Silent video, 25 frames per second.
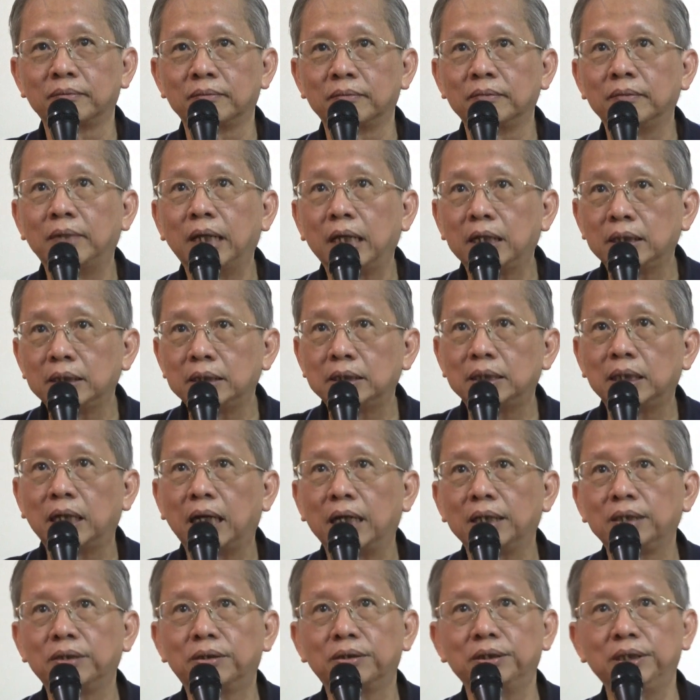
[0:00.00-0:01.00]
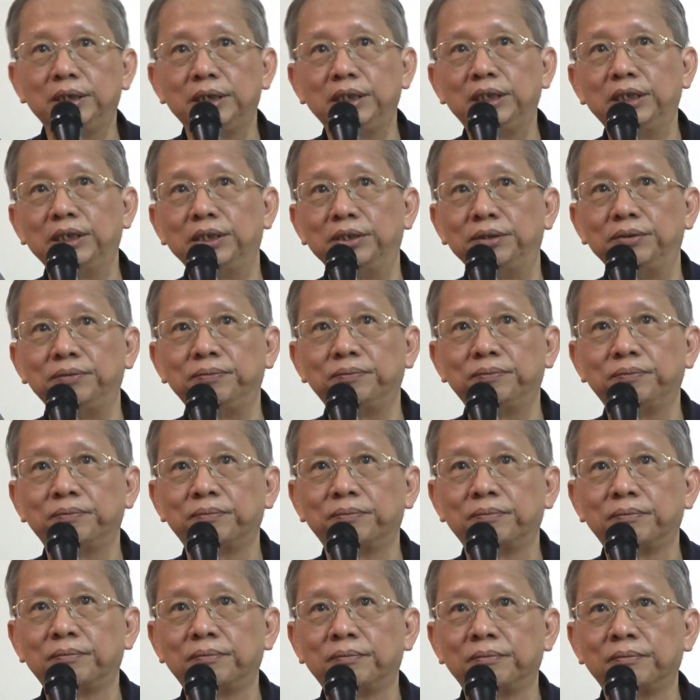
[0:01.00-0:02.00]
That is the unconditioned.
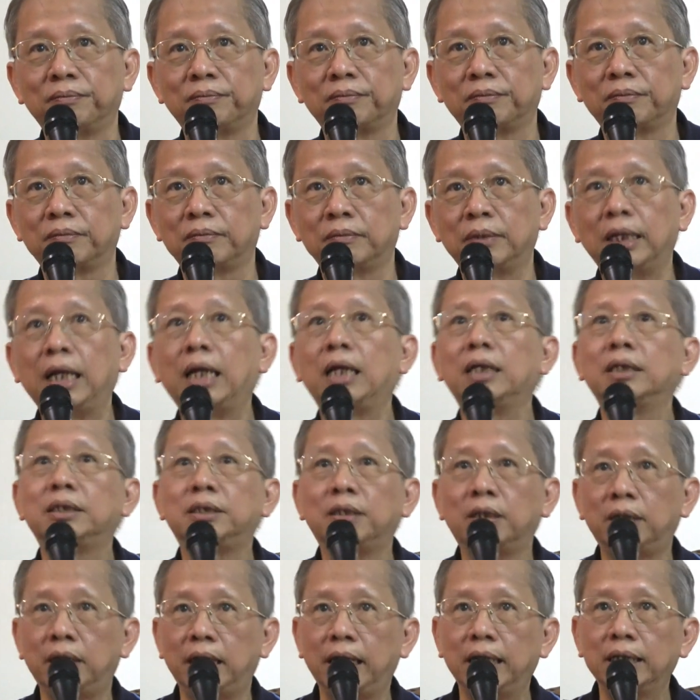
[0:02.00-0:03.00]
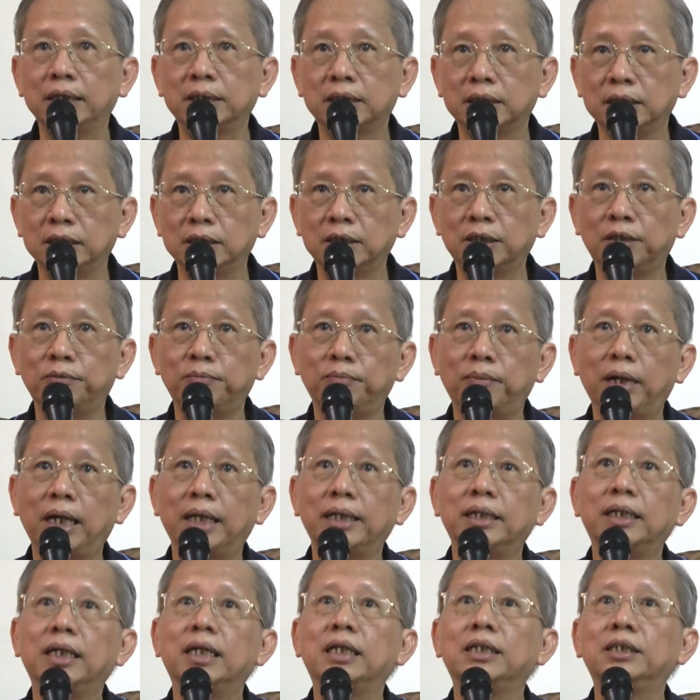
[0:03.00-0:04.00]
That is your essence of
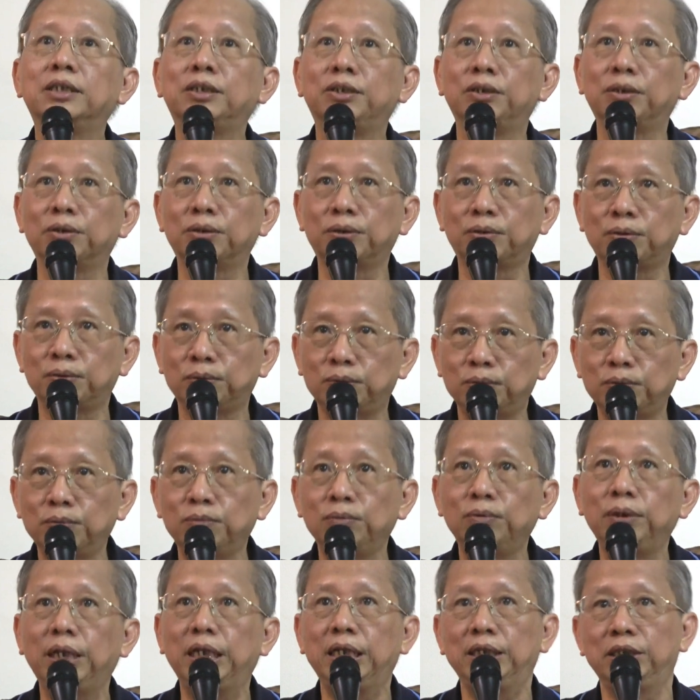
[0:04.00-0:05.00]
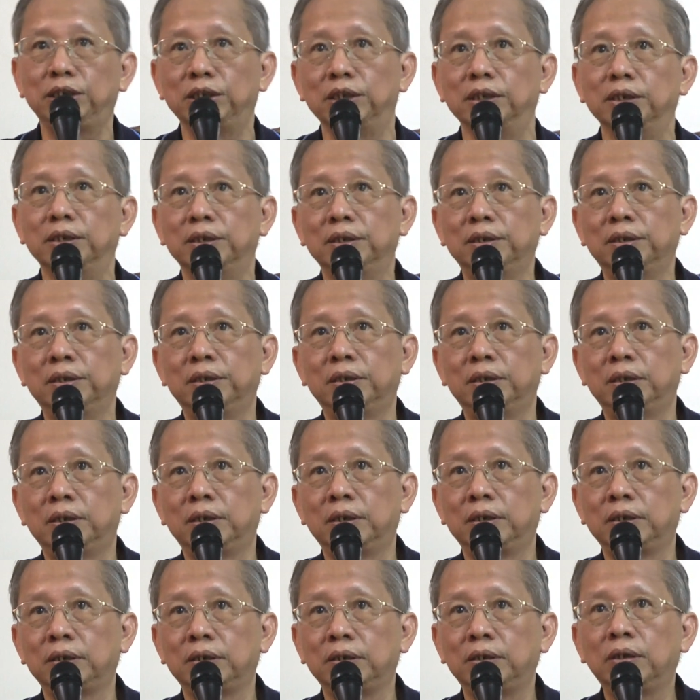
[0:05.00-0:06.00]
mind. That is your true nature,
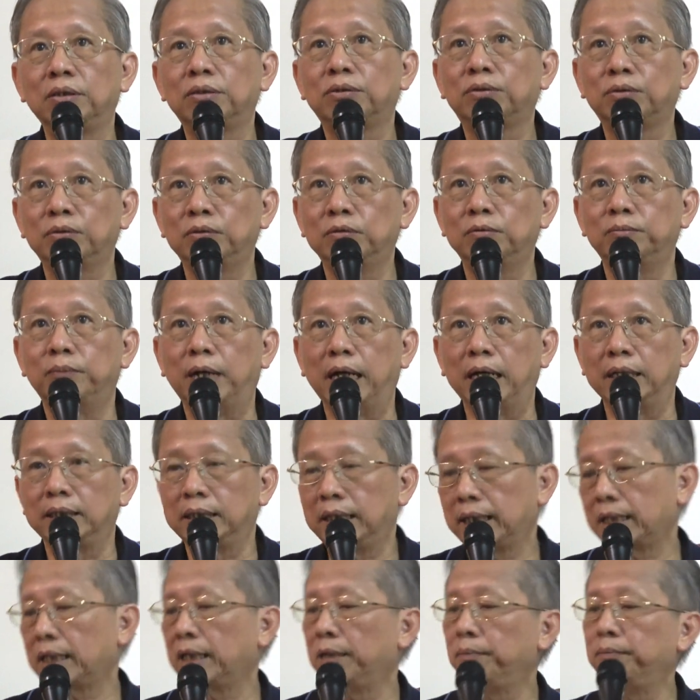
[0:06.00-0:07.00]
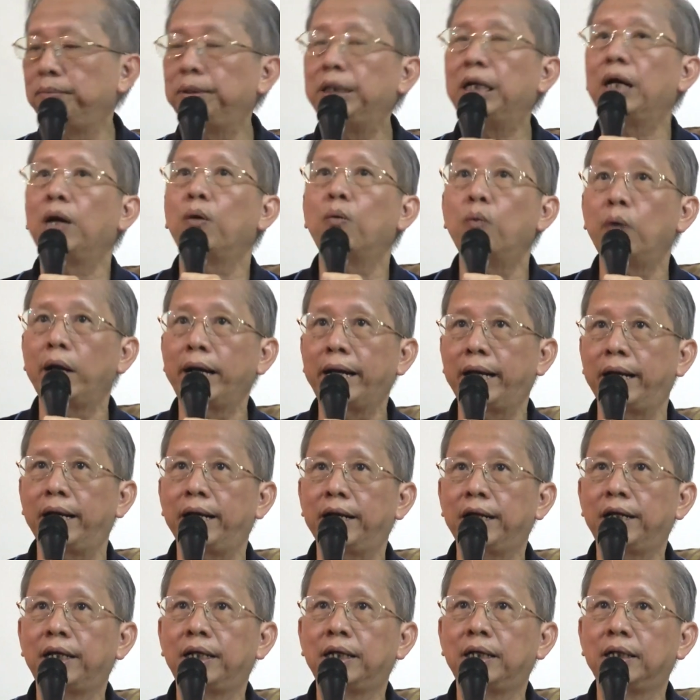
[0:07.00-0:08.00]
your true mind that can be aware.
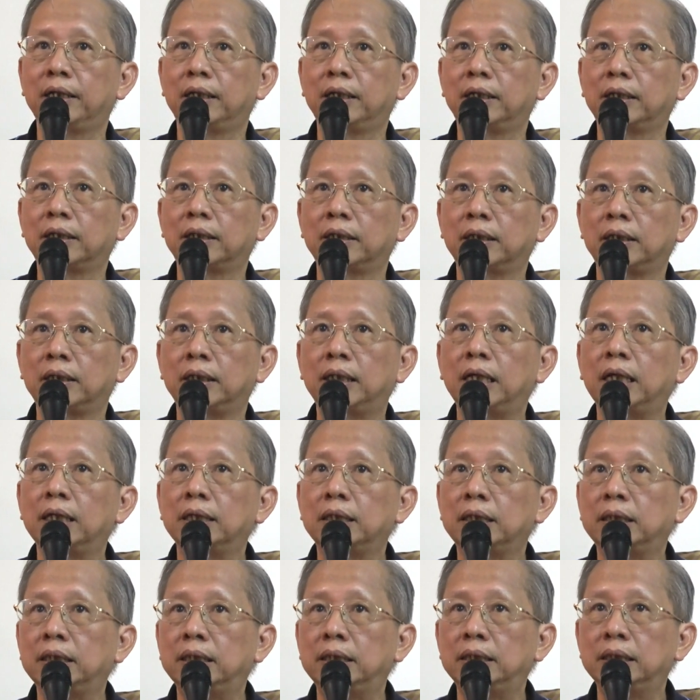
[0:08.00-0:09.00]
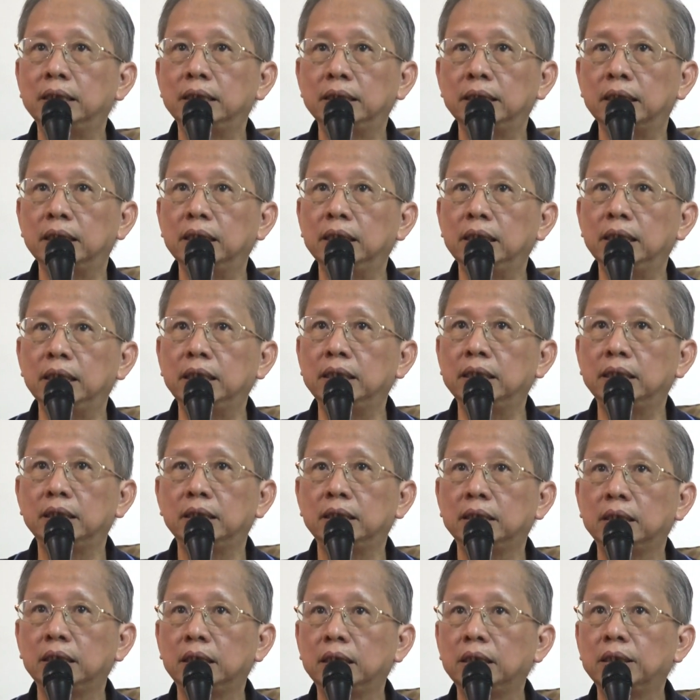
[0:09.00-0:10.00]
That doesn't need
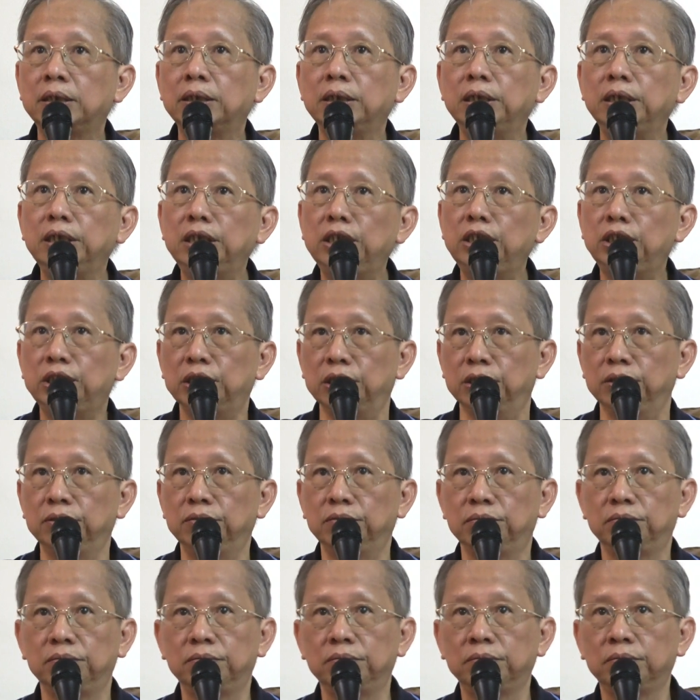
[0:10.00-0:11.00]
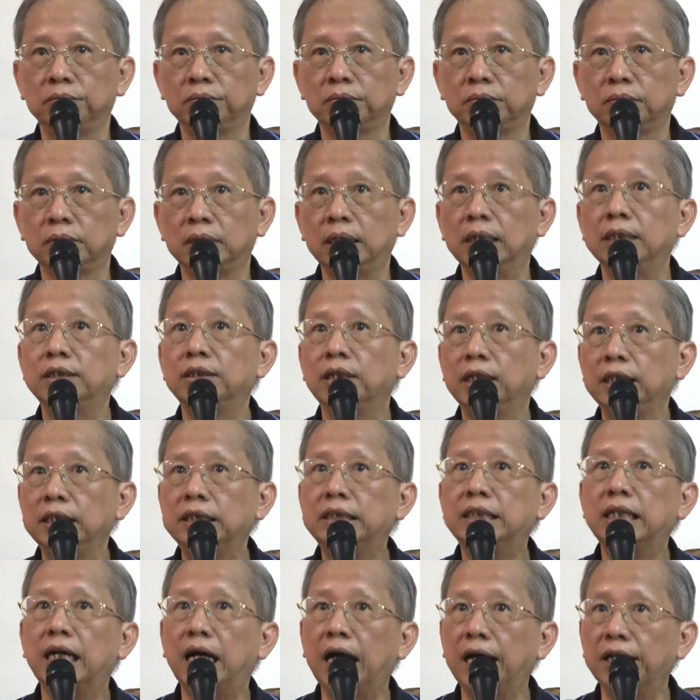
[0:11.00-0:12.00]
condition. That's why it's
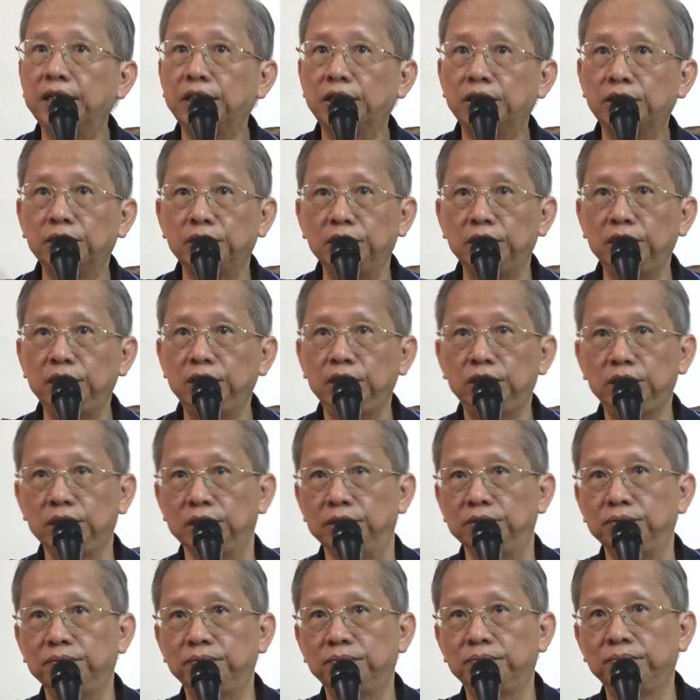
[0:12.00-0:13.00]
the unconditioned.